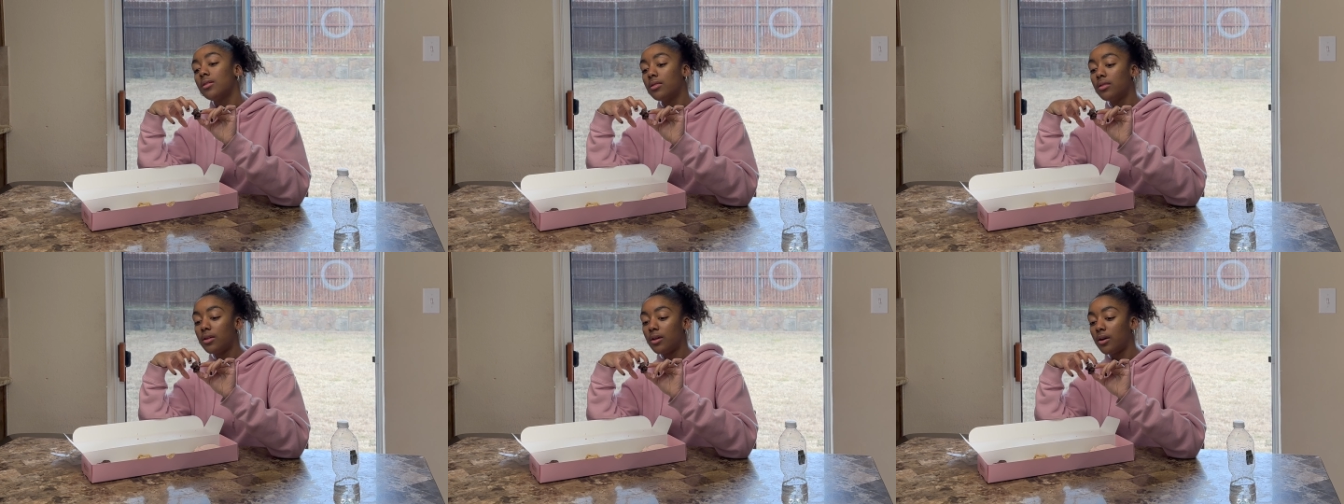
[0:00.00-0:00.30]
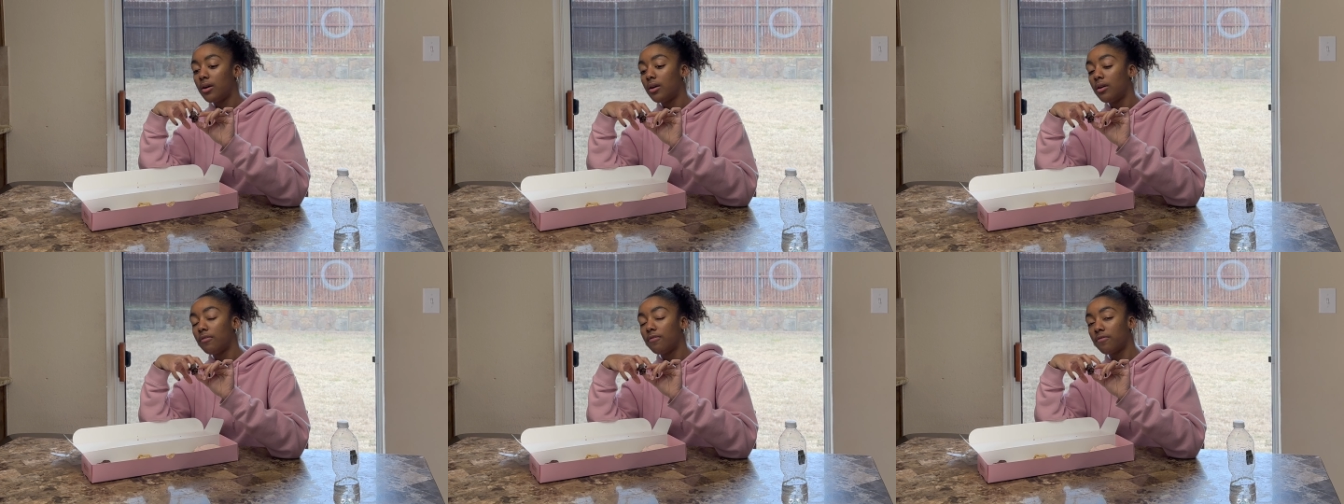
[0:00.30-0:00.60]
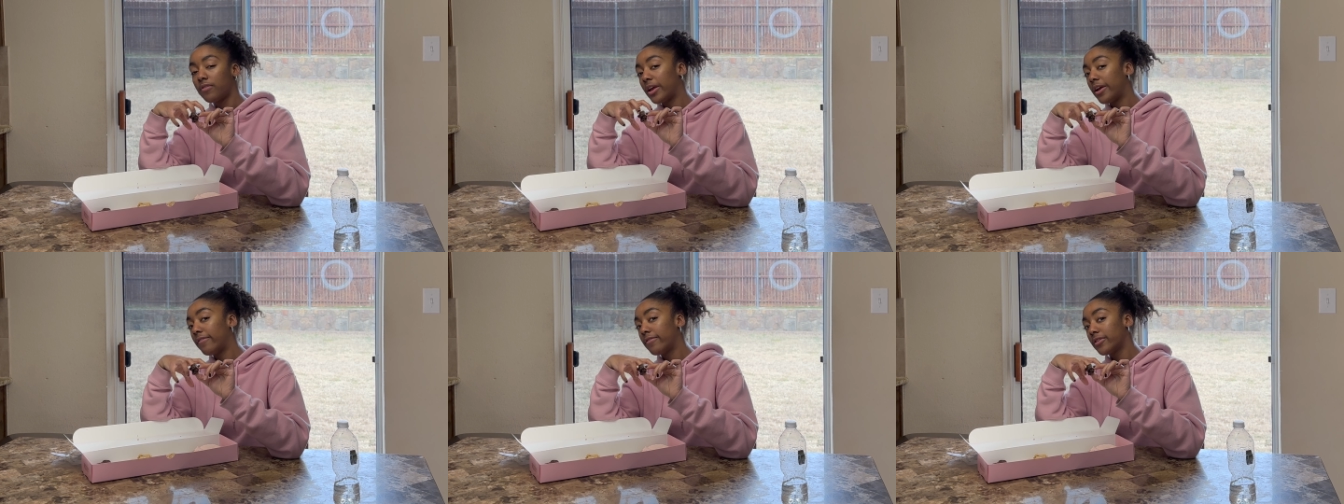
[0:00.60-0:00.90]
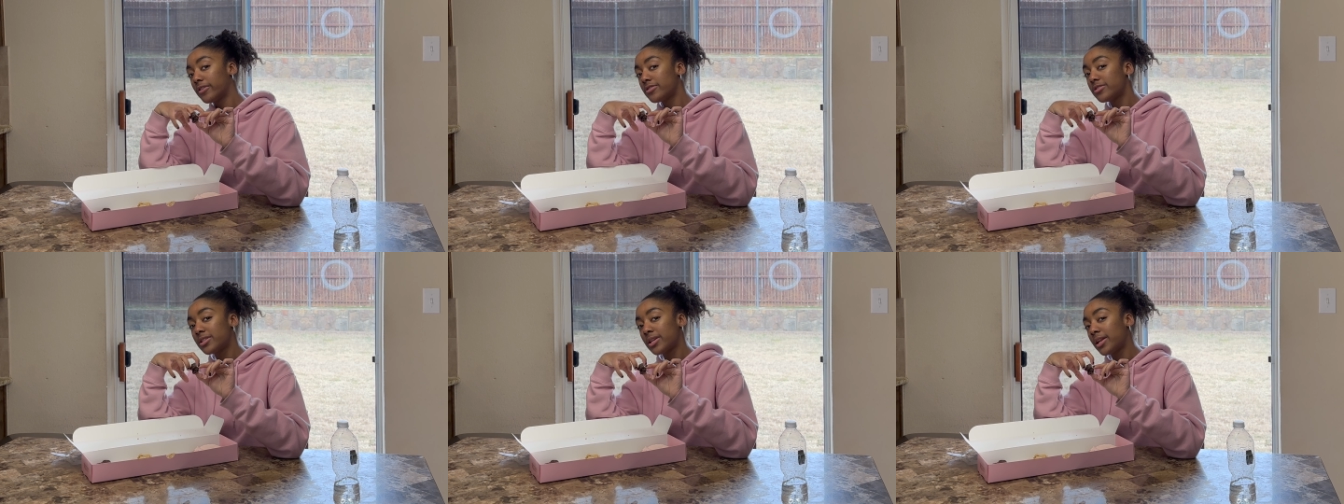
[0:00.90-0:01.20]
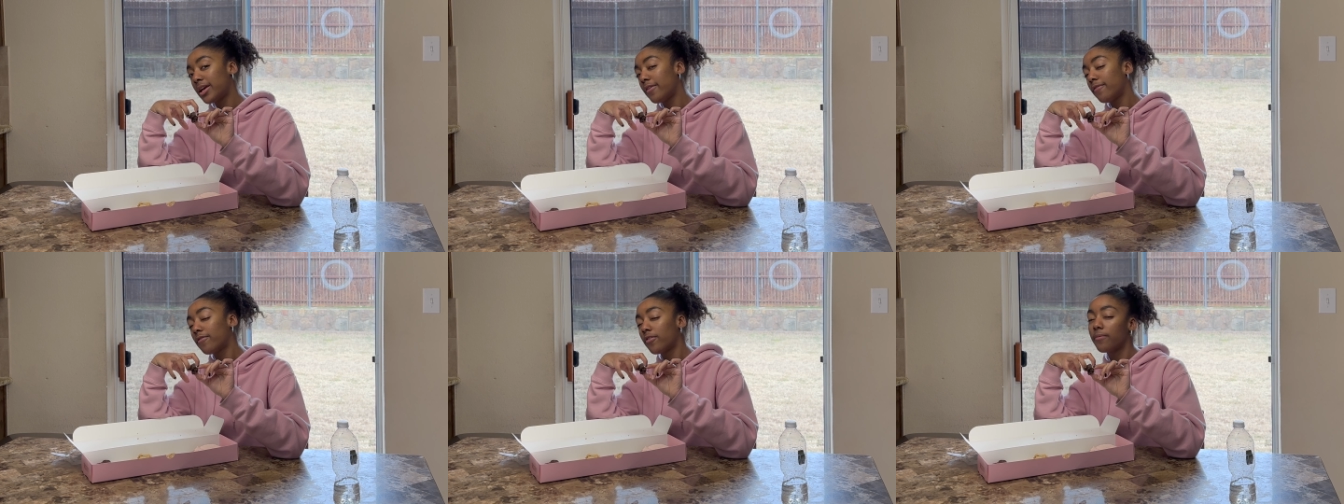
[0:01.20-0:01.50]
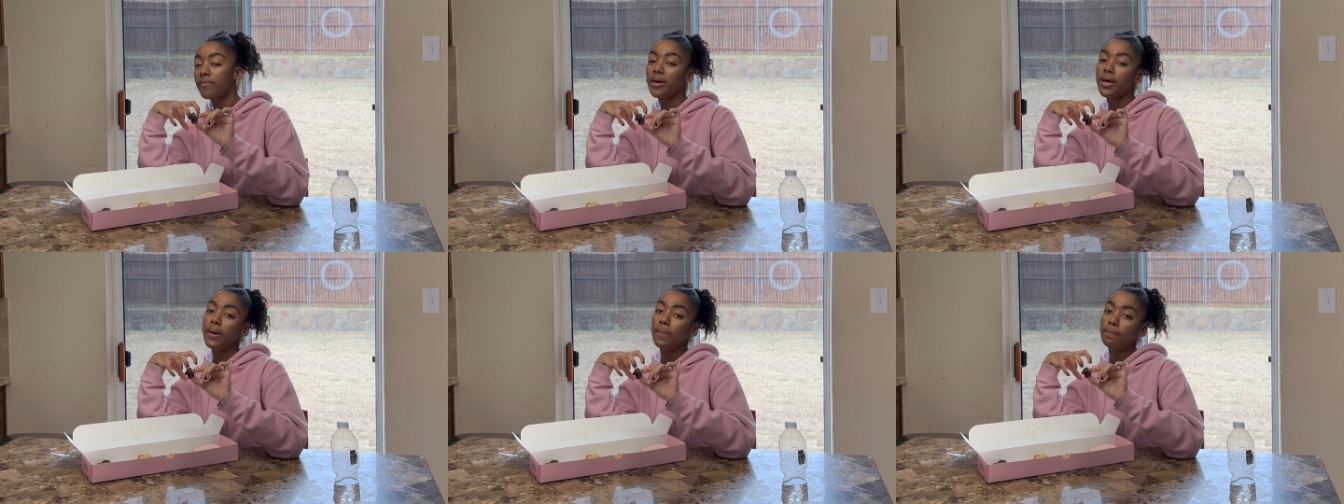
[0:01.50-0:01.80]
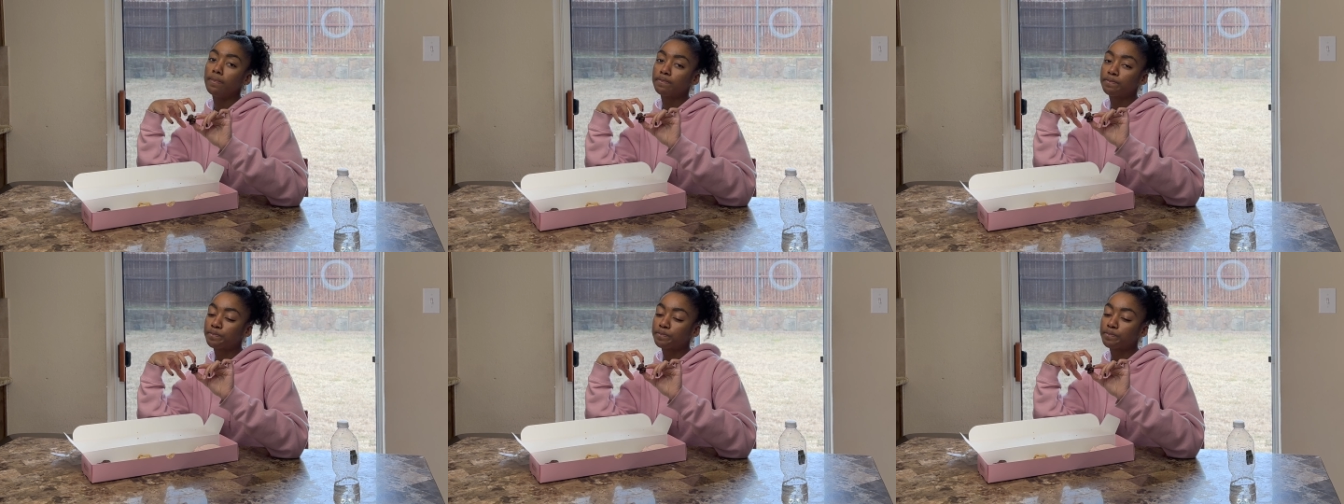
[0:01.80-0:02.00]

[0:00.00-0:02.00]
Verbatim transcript: the flavors in it for me.